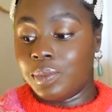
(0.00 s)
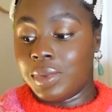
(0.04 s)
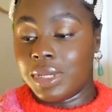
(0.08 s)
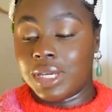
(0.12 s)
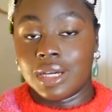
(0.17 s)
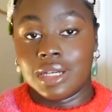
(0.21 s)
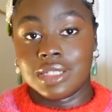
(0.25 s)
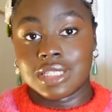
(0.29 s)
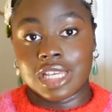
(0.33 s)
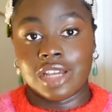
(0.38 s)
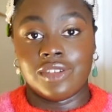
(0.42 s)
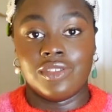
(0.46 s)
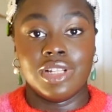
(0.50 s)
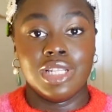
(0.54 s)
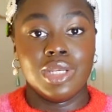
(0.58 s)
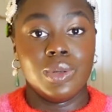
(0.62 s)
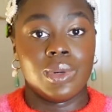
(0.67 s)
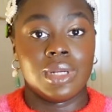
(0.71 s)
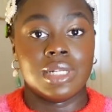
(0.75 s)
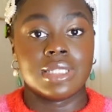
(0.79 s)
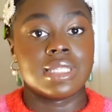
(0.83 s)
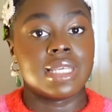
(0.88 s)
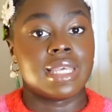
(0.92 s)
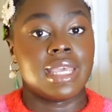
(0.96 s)
because I really
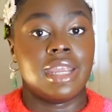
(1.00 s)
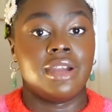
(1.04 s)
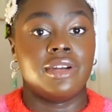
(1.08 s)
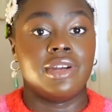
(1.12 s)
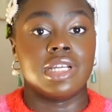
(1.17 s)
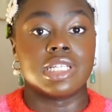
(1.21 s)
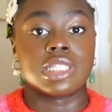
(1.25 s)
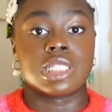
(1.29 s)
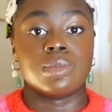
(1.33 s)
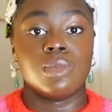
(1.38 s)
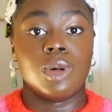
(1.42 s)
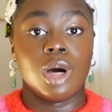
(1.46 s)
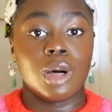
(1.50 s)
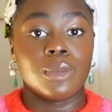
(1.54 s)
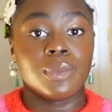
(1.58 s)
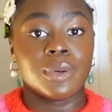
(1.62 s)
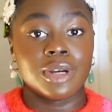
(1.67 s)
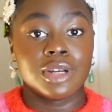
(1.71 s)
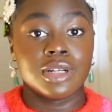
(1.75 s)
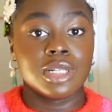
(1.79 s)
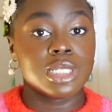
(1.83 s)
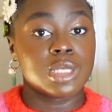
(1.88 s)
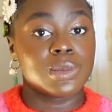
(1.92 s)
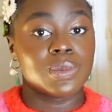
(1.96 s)
wanted to carry a small
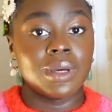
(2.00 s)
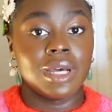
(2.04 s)
purse,